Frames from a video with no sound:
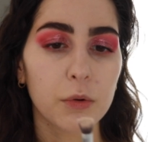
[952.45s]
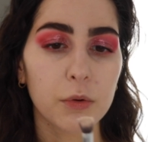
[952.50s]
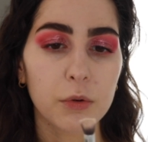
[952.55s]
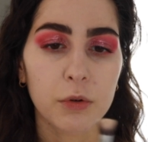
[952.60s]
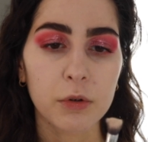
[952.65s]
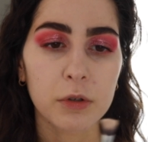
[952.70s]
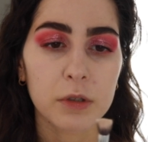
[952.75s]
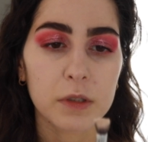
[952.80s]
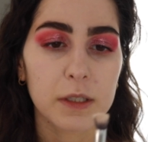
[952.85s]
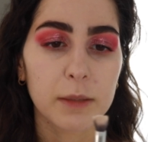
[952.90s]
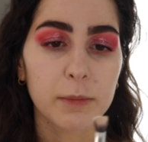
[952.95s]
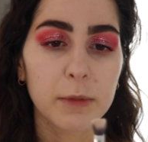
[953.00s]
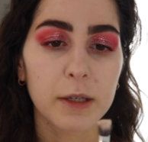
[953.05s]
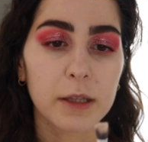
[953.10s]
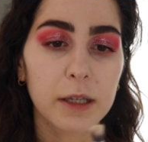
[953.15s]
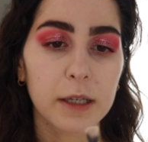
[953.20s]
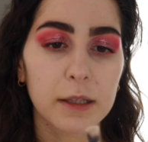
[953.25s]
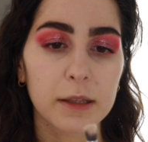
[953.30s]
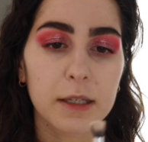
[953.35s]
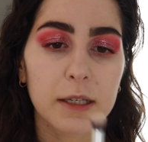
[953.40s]
or something
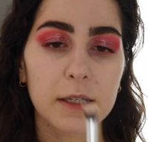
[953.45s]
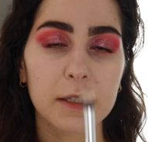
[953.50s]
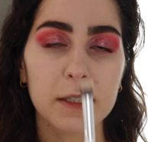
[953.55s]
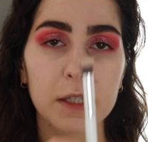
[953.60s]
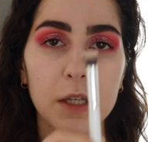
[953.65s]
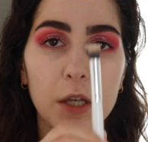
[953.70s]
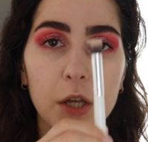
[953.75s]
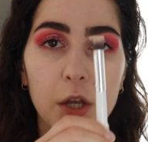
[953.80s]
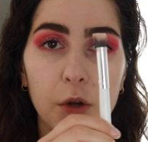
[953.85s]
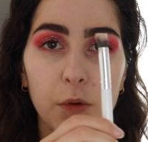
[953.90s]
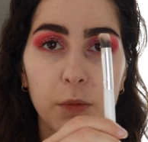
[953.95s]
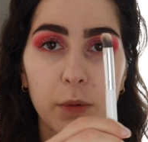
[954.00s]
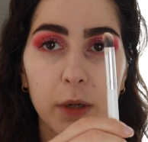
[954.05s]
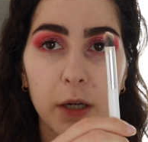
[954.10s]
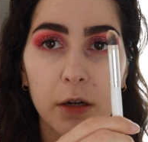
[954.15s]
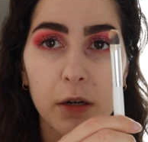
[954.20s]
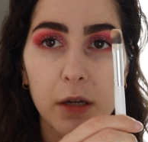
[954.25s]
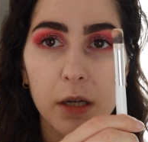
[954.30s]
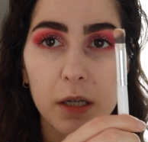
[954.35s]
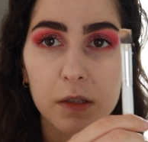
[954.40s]
like this,
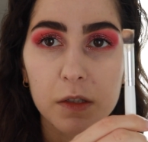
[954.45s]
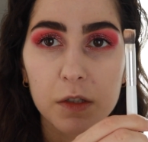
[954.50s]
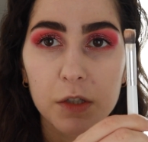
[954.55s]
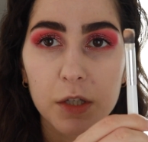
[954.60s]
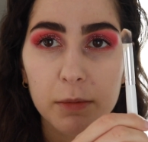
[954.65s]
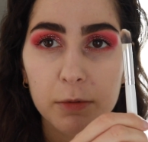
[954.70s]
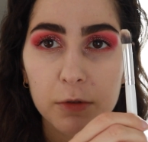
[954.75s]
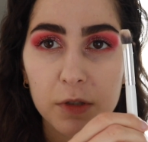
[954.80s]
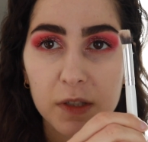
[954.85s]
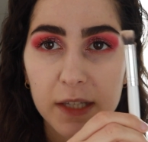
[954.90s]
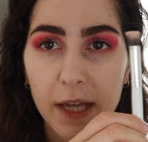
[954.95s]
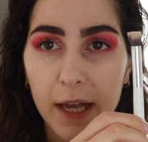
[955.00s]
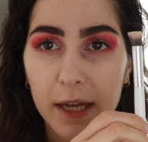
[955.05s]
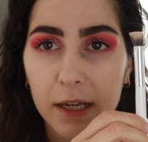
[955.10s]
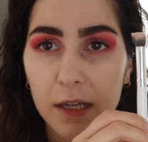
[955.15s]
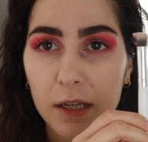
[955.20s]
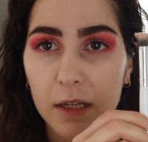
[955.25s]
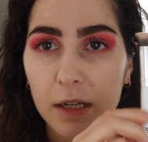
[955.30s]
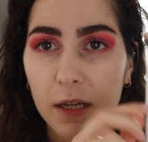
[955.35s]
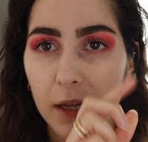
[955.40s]
where it's
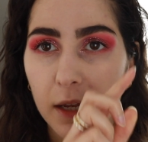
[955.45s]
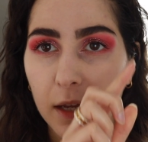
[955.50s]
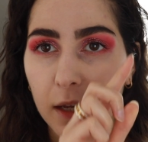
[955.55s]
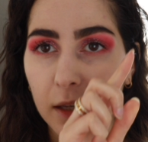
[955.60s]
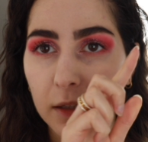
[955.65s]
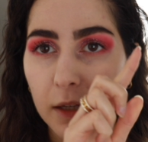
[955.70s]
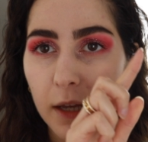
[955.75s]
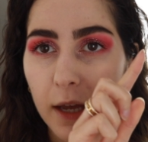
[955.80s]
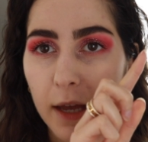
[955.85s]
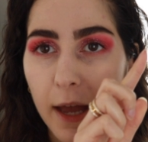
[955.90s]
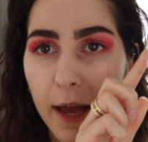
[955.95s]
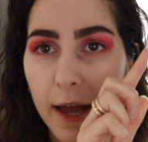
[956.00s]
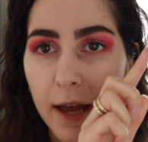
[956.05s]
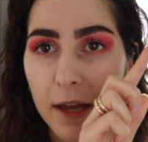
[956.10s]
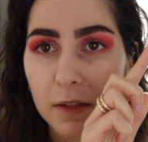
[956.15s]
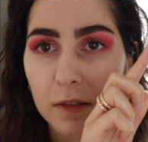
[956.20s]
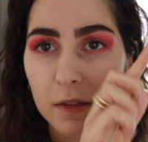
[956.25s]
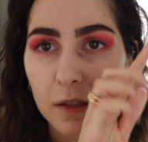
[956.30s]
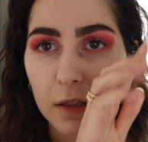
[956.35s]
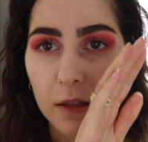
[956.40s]
double-sided and it
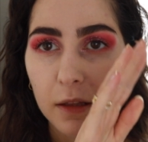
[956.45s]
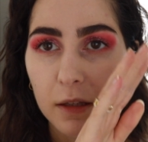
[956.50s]
has